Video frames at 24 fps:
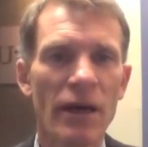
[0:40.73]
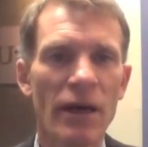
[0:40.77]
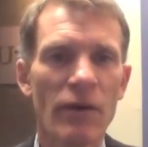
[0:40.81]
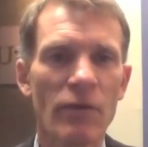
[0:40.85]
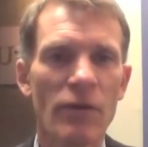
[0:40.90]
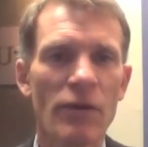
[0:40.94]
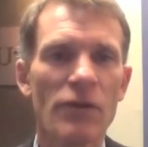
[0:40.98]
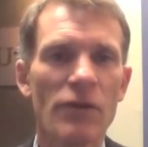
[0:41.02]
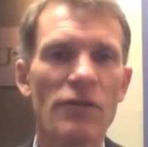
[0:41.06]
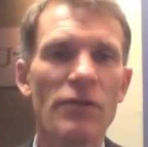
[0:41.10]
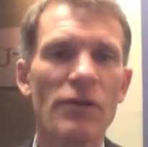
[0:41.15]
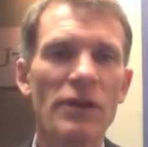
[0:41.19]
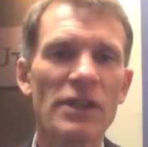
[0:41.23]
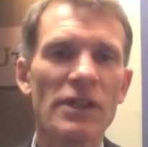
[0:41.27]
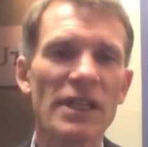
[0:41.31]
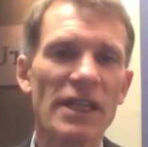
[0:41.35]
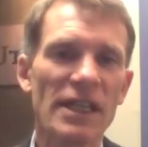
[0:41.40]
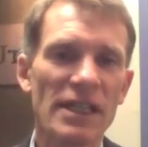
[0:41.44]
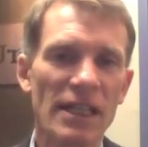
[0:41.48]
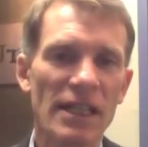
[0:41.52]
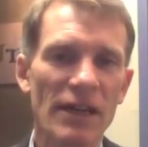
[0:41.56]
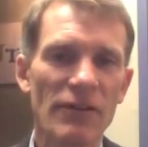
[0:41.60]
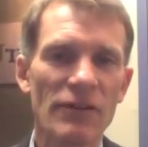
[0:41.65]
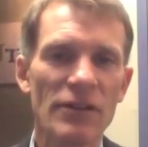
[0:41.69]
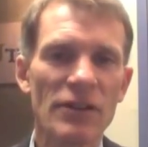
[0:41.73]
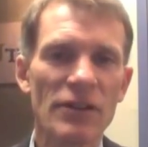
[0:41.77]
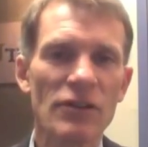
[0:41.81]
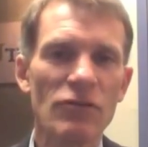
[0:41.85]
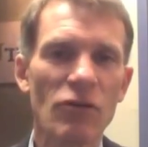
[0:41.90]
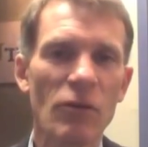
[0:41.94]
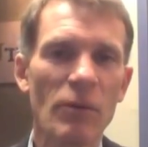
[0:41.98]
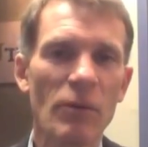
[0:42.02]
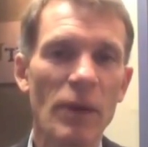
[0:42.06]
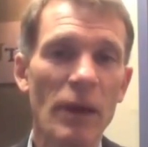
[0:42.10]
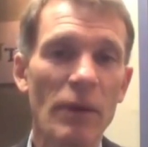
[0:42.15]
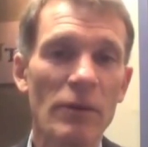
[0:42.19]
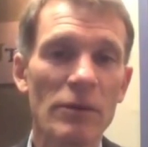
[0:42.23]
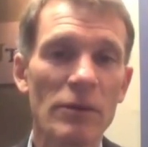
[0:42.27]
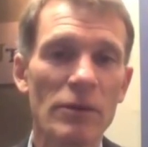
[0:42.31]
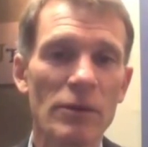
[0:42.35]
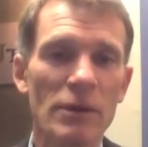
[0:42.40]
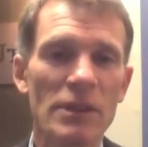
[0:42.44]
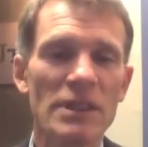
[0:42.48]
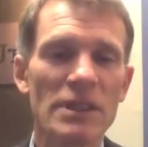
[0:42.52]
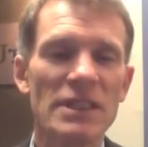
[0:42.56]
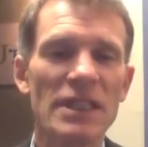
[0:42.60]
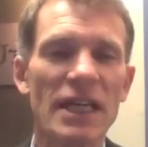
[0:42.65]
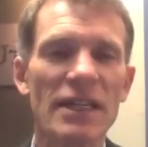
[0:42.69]
We're thrilled that ClevrU will be able to
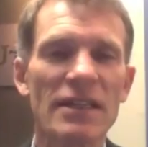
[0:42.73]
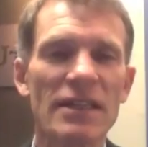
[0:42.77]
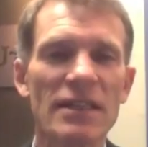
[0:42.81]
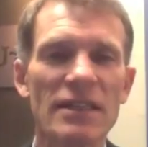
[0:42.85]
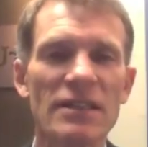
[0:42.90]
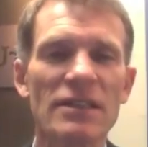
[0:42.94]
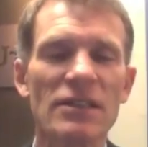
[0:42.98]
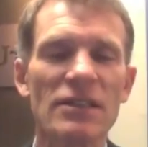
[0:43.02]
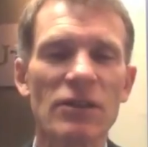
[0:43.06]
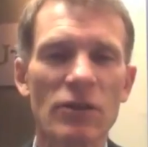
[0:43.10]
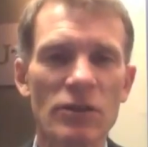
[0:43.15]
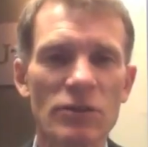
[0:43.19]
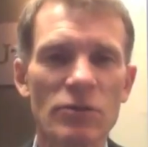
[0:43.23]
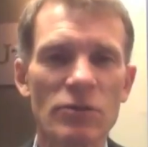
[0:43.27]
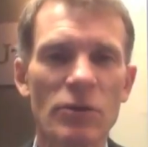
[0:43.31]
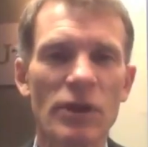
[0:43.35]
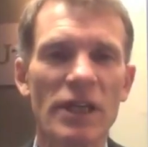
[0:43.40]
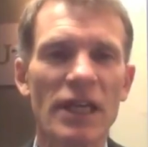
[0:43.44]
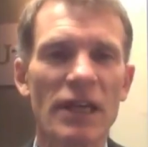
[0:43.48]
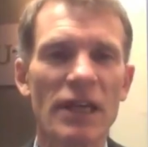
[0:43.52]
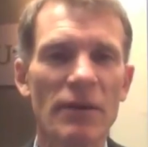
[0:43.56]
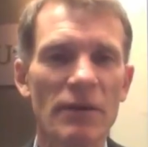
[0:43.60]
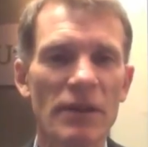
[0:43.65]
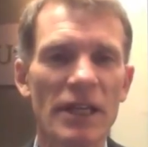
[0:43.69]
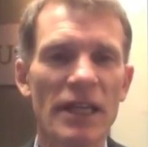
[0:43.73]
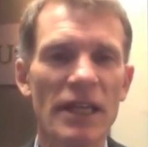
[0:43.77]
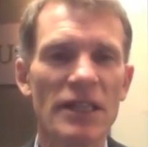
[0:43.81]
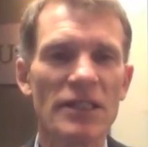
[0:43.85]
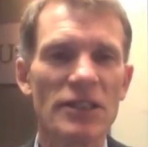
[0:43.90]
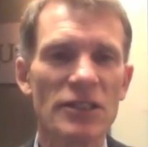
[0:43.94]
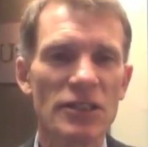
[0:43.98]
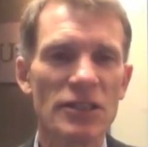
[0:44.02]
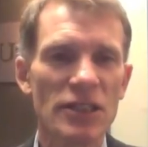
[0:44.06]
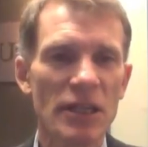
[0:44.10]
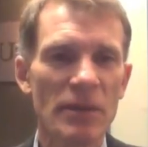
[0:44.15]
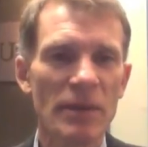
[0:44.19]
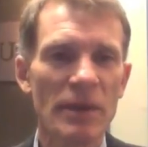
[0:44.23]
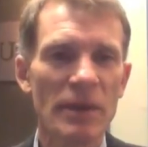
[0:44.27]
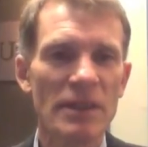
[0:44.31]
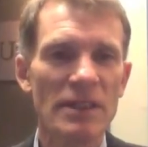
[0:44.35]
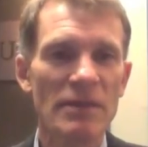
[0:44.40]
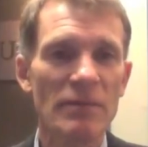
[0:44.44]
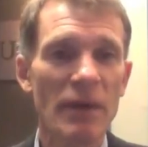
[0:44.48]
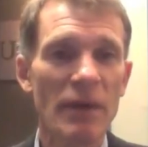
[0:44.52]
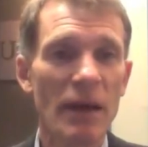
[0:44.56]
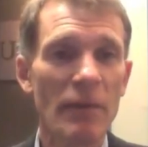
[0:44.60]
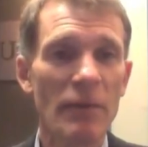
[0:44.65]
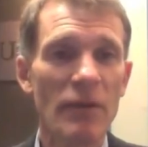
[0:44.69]
extend this close working relationship as a
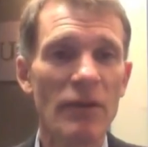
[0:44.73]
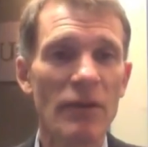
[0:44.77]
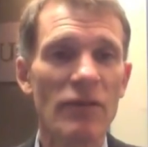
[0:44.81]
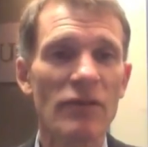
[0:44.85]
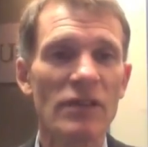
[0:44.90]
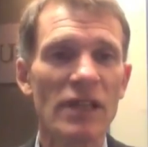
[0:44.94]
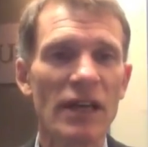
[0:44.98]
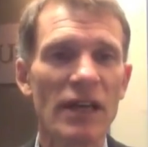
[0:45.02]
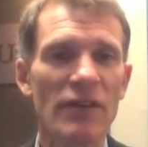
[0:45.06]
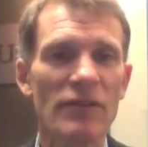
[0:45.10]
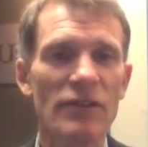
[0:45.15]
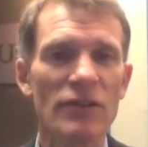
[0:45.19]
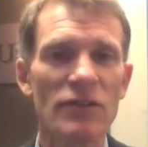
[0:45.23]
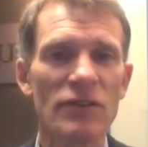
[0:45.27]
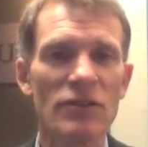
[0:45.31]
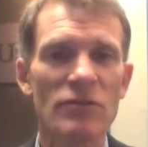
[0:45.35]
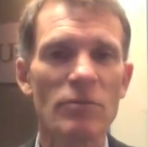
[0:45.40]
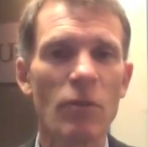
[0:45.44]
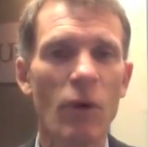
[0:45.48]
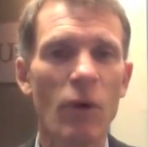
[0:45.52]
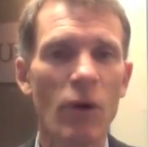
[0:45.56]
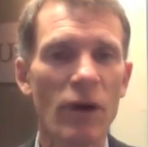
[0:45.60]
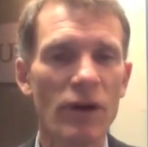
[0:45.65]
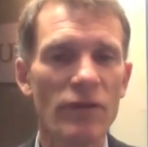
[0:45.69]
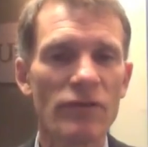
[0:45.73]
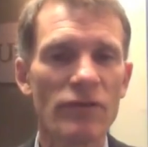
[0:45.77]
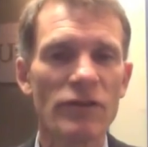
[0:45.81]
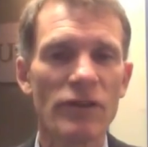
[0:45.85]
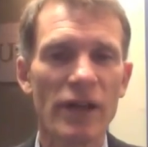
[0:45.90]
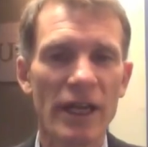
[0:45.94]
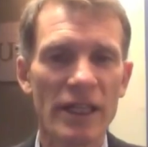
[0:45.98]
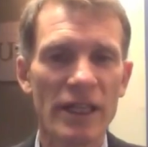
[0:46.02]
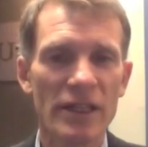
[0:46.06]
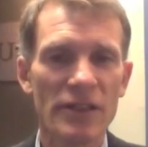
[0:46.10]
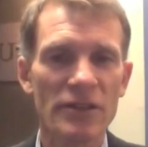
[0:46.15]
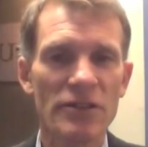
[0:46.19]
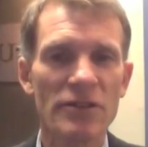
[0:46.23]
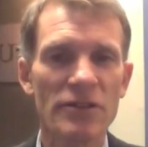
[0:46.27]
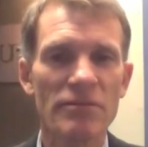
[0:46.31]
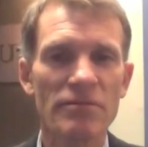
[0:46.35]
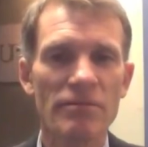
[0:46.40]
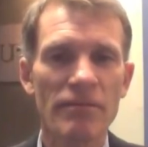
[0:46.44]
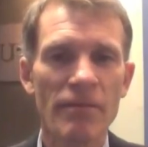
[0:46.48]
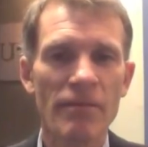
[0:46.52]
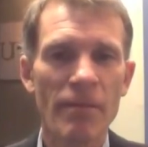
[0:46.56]
member of ClevrU's Board of Directors.